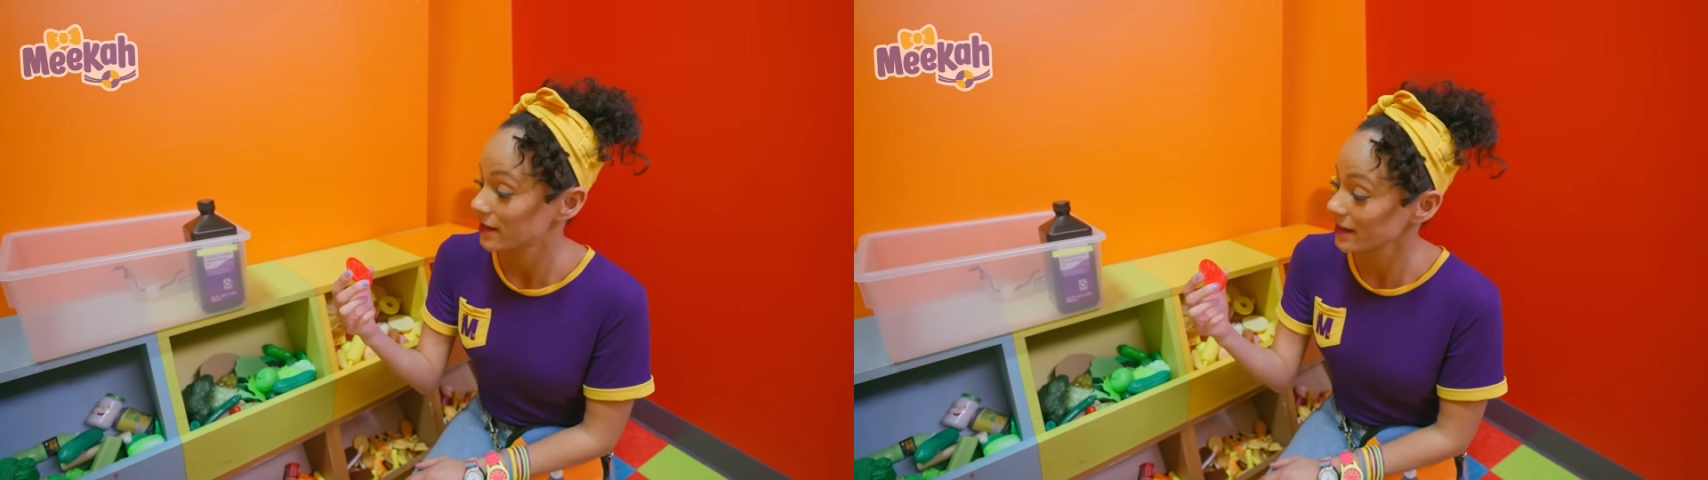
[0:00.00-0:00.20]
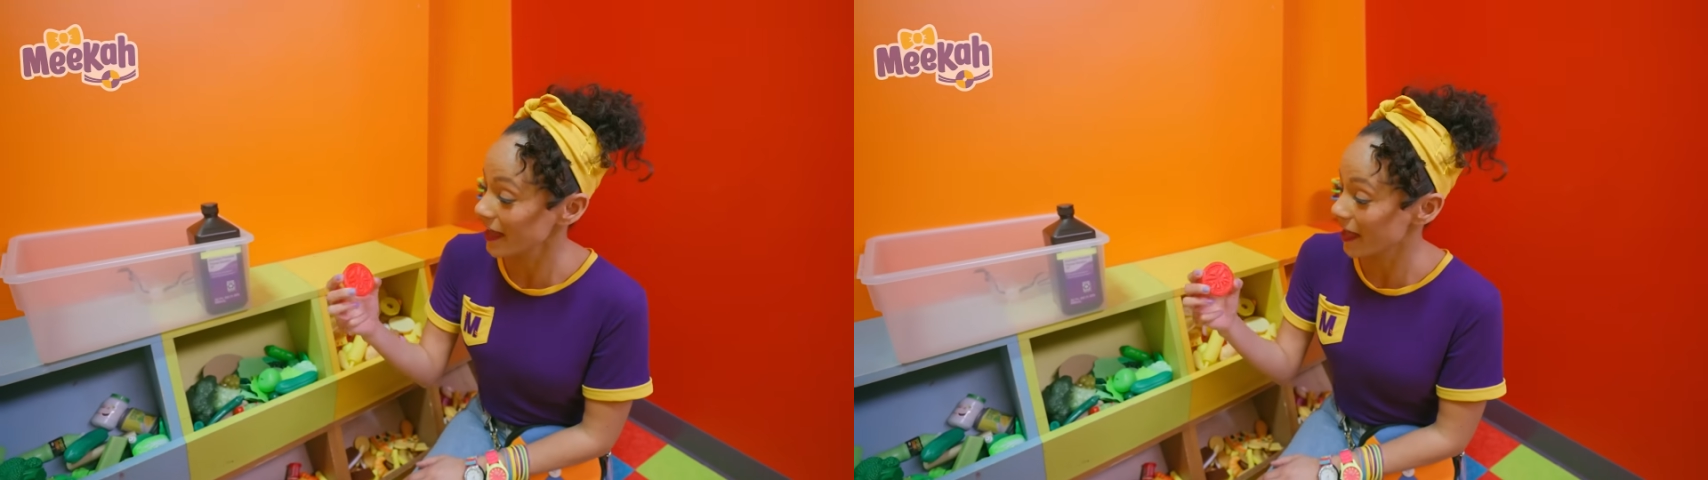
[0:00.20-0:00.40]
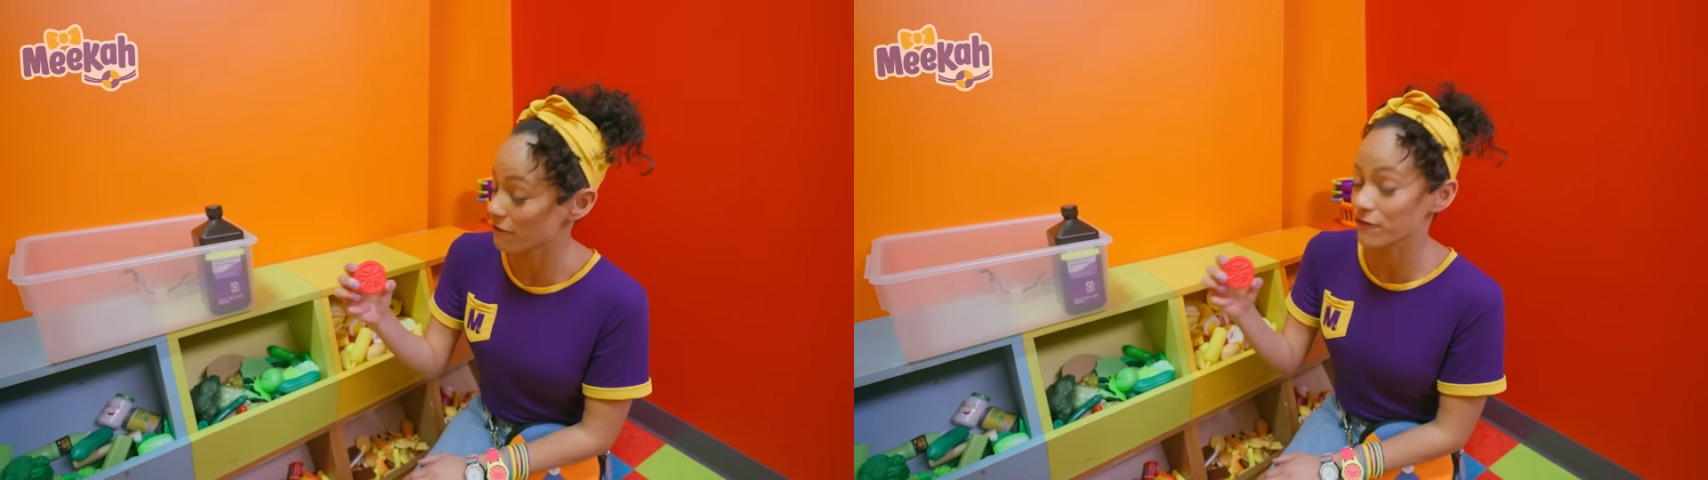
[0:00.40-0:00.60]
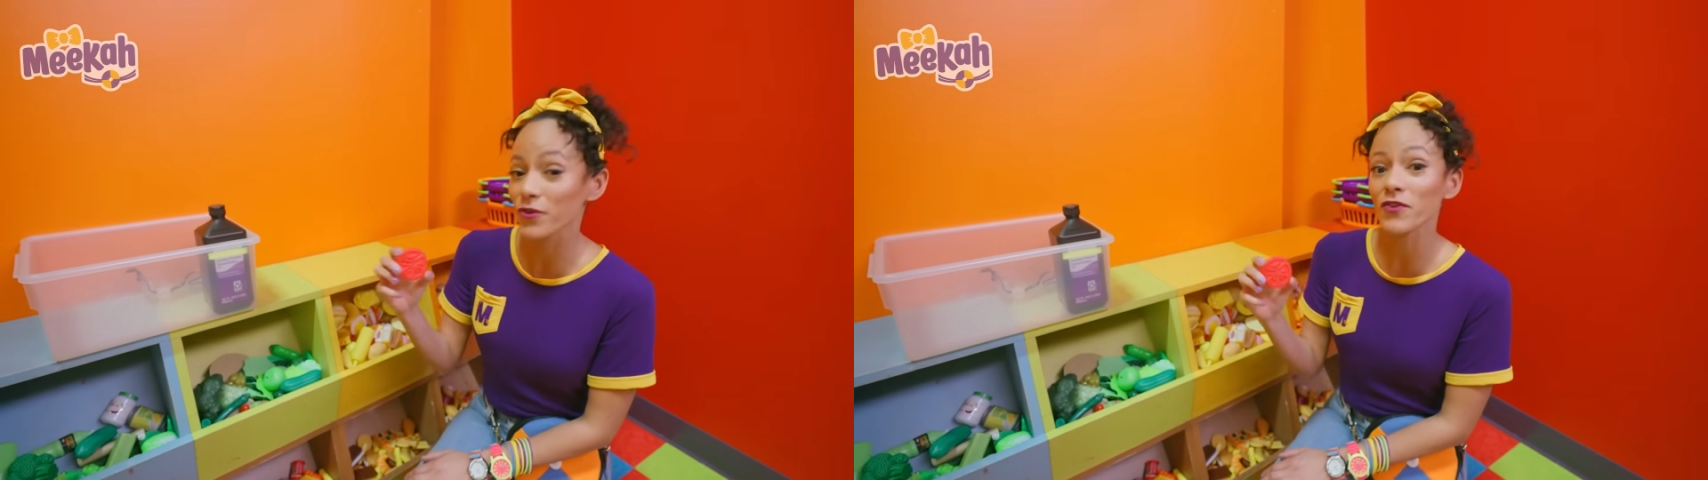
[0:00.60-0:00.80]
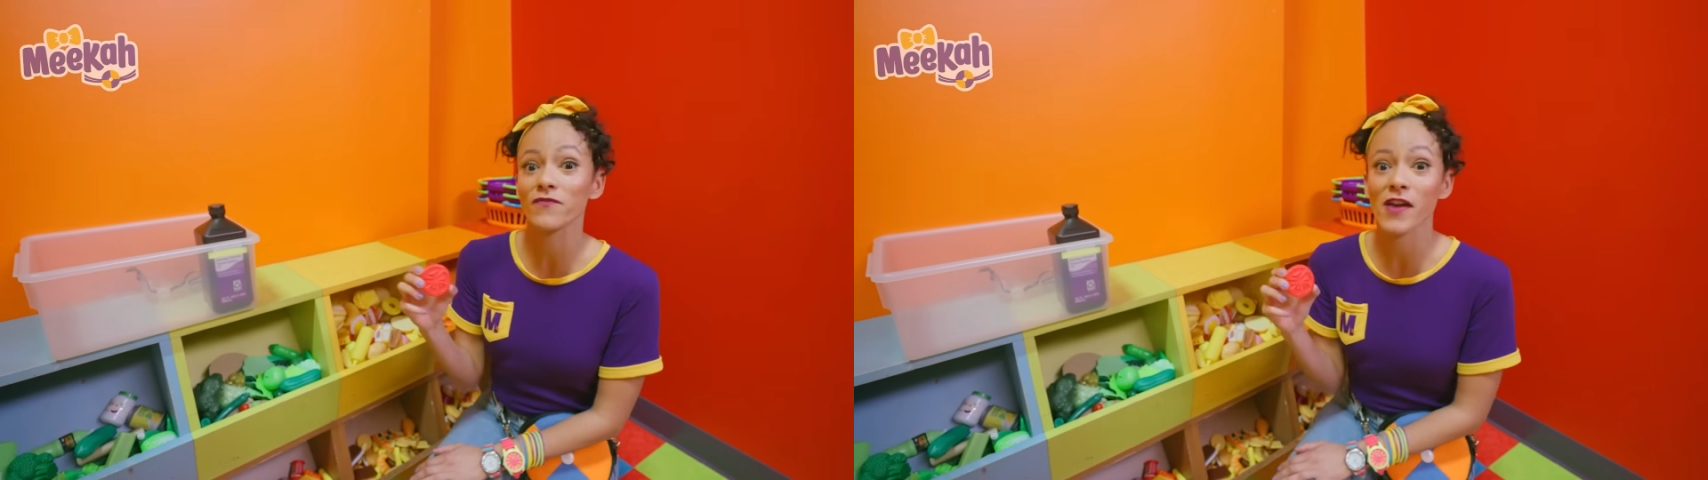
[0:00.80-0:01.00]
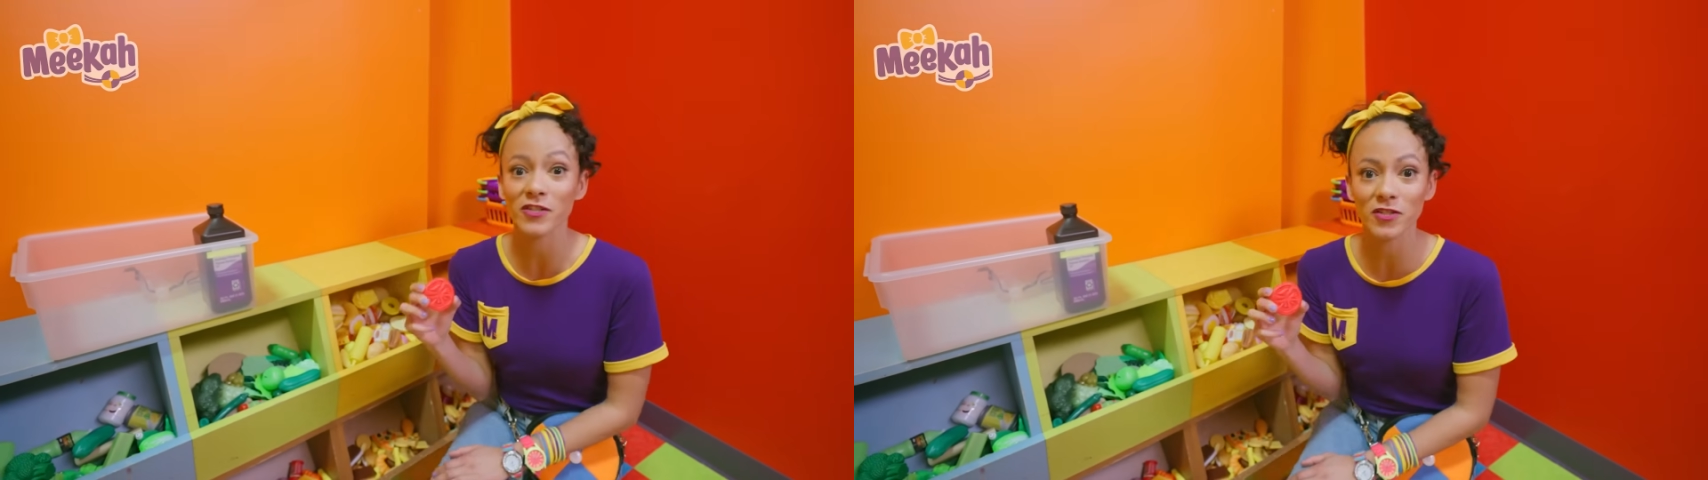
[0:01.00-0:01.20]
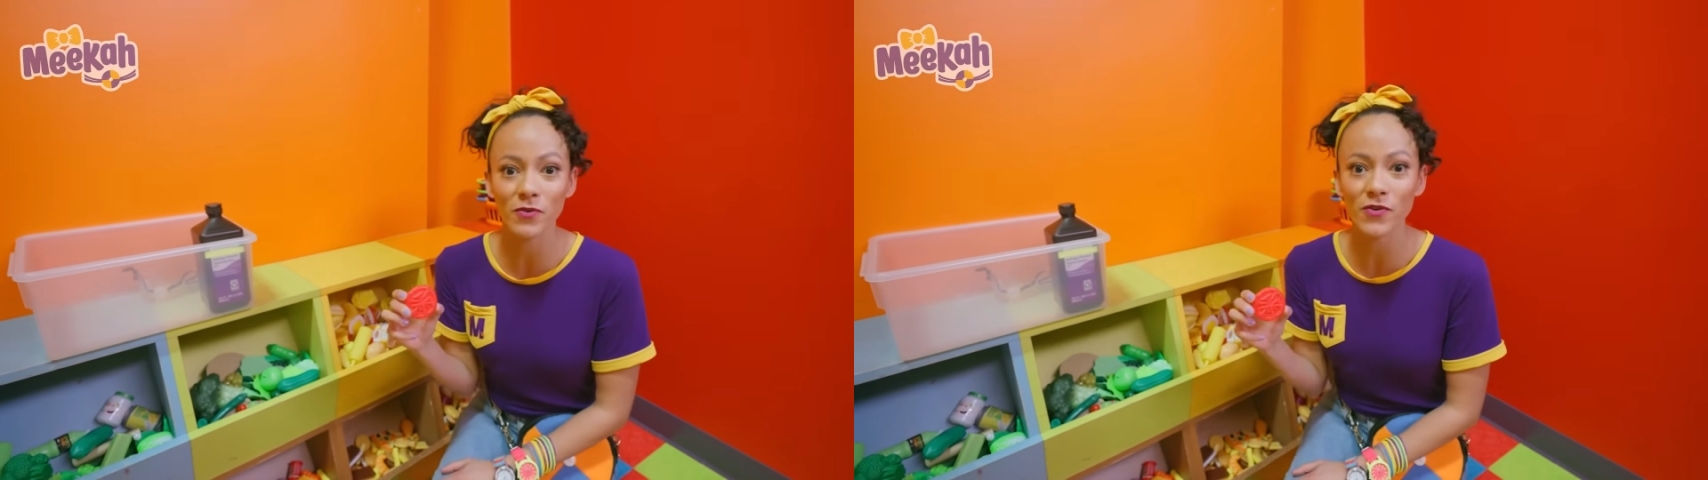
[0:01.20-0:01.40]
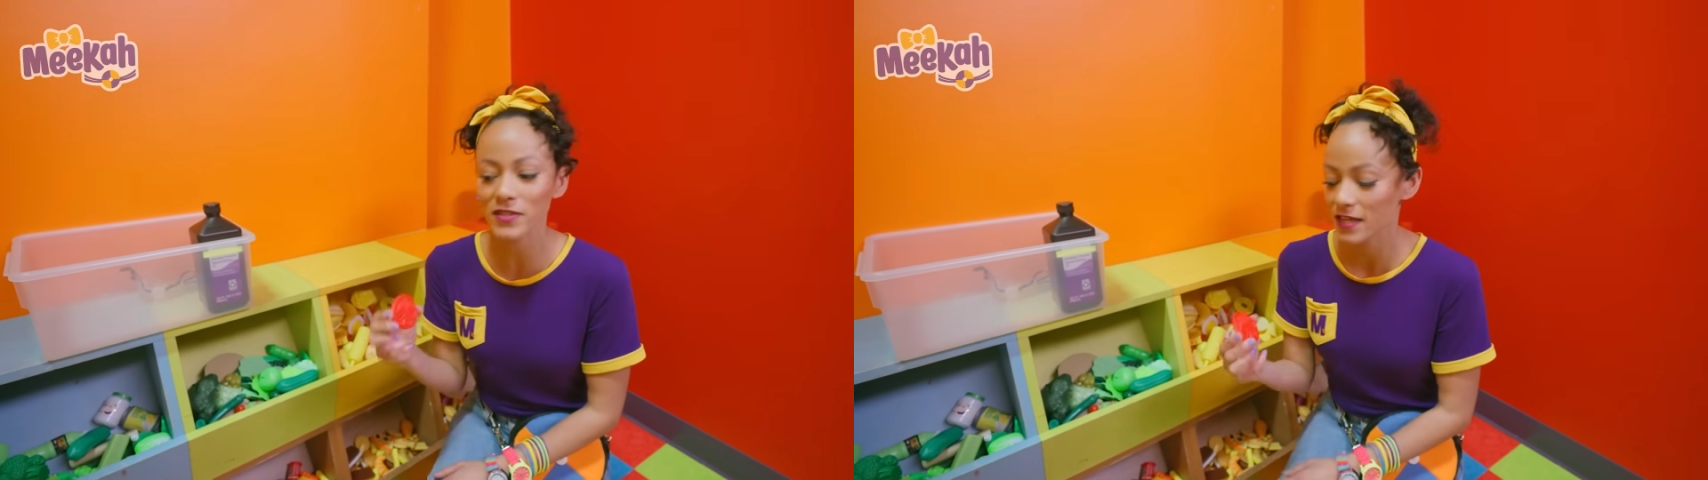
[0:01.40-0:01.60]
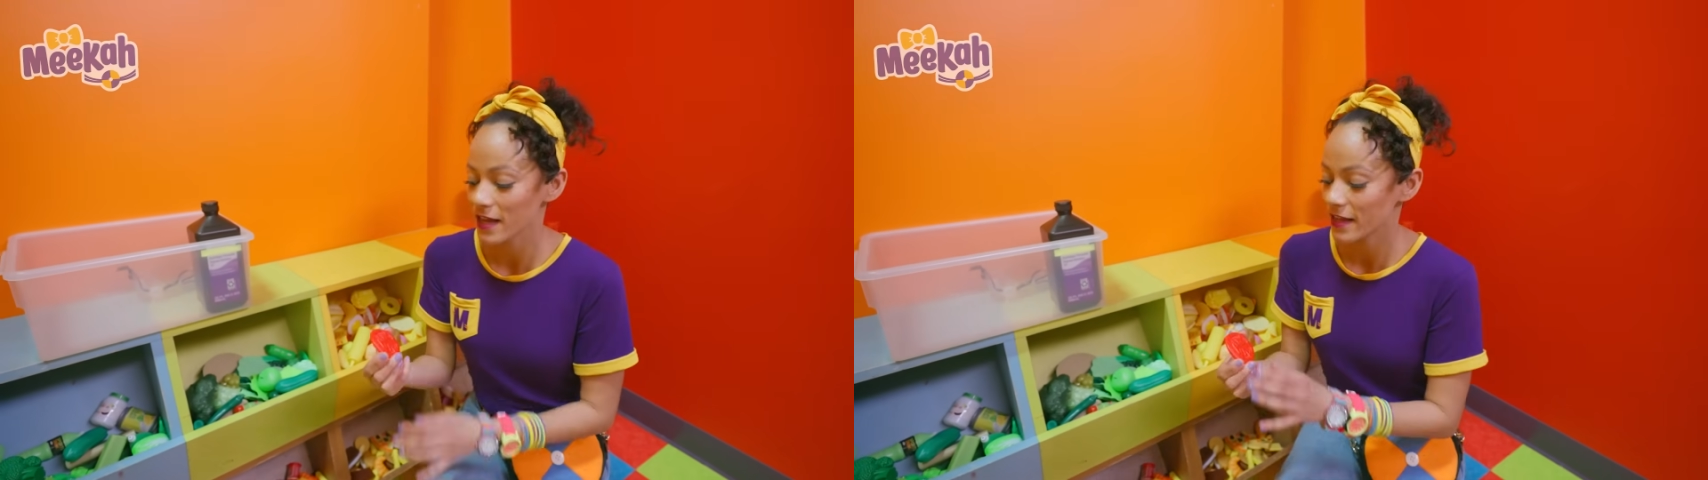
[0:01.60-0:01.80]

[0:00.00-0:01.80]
Yeah, fruit and vegetables,